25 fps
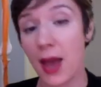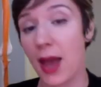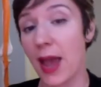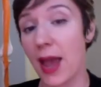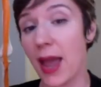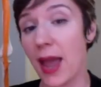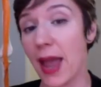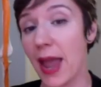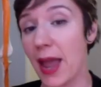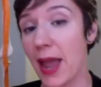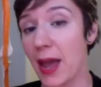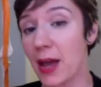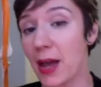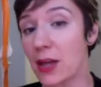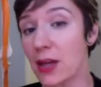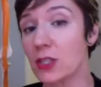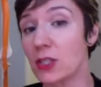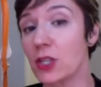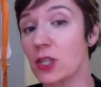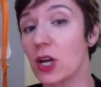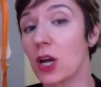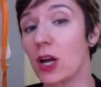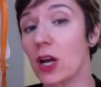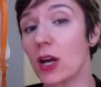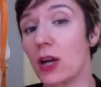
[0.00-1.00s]
and
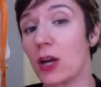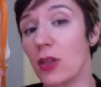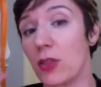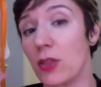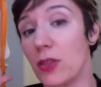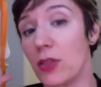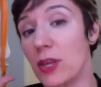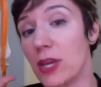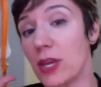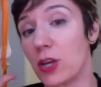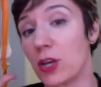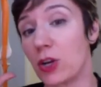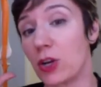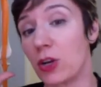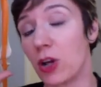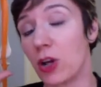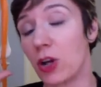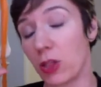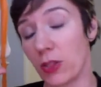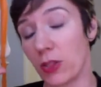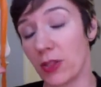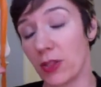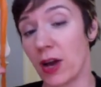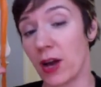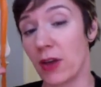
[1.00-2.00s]
the,
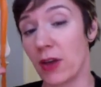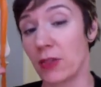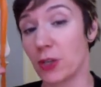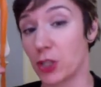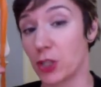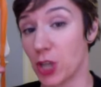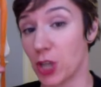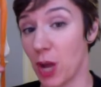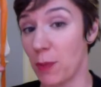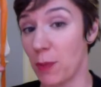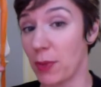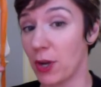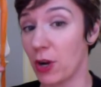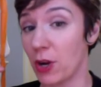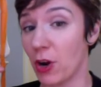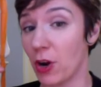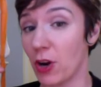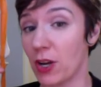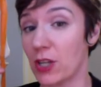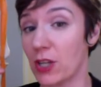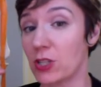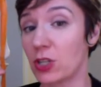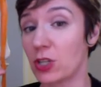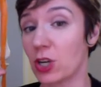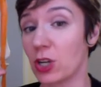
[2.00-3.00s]
uh, the shopping cart
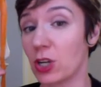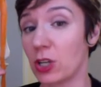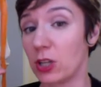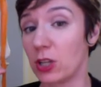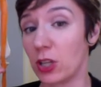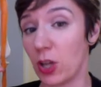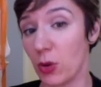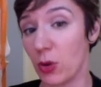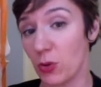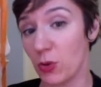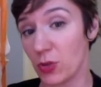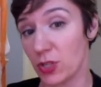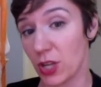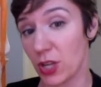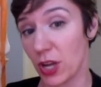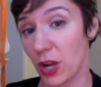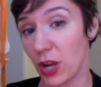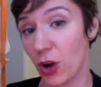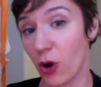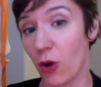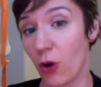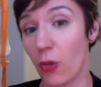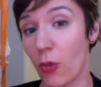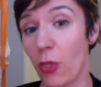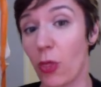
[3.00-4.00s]
is closing
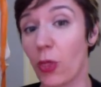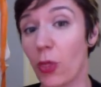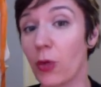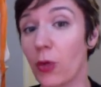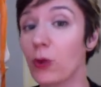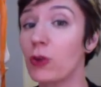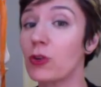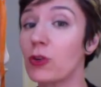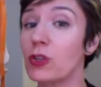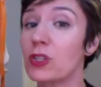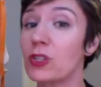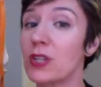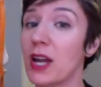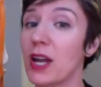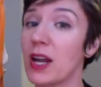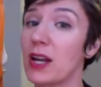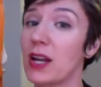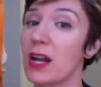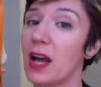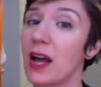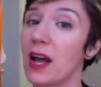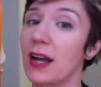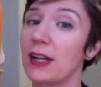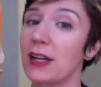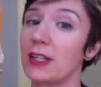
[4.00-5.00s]
on Thursday
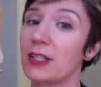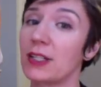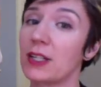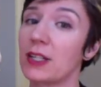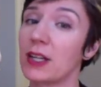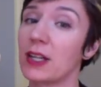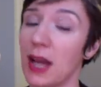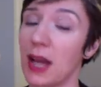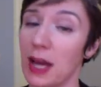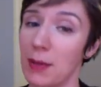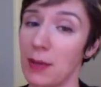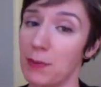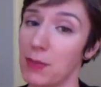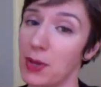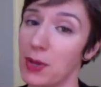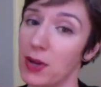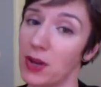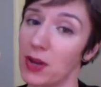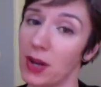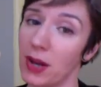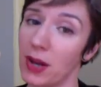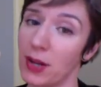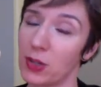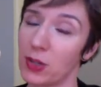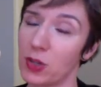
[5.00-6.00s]
night at
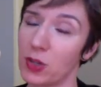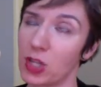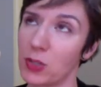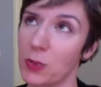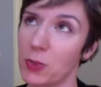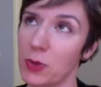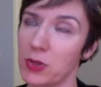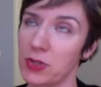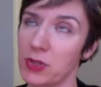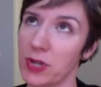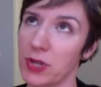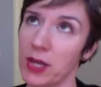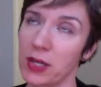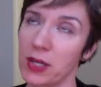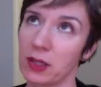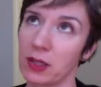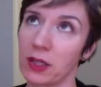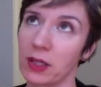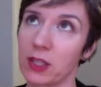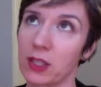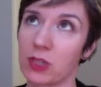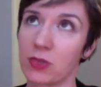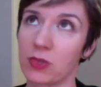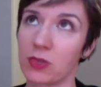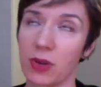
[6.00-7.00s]
midnight. So I suppose technically
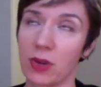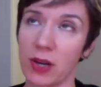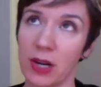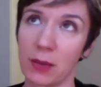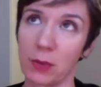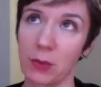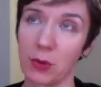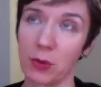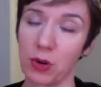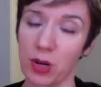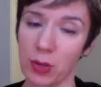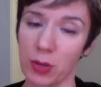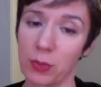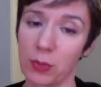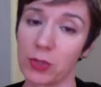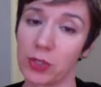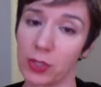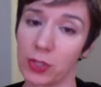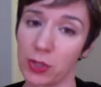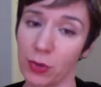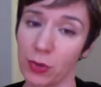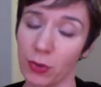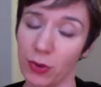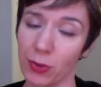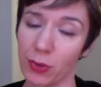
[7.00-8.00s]
it's Friday morning, but you
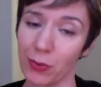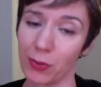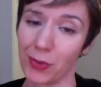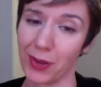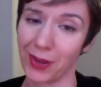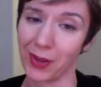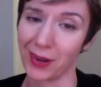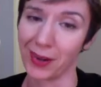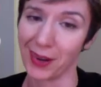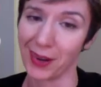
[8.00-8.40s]
know what I mean.